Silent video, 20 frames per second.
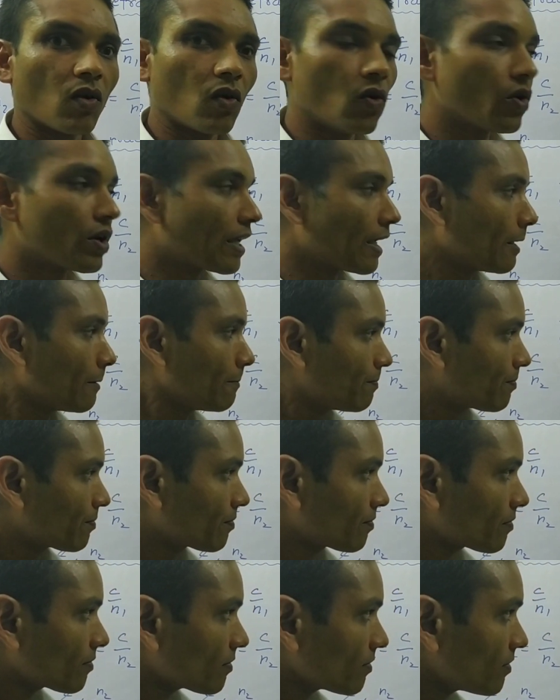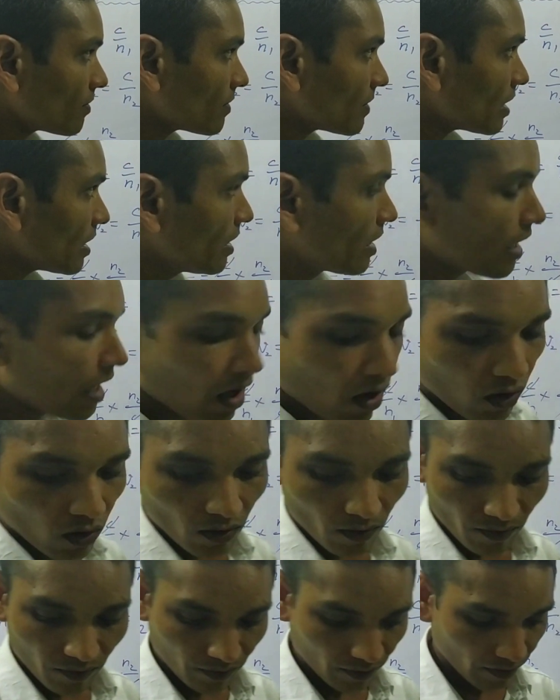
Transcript: Okay, now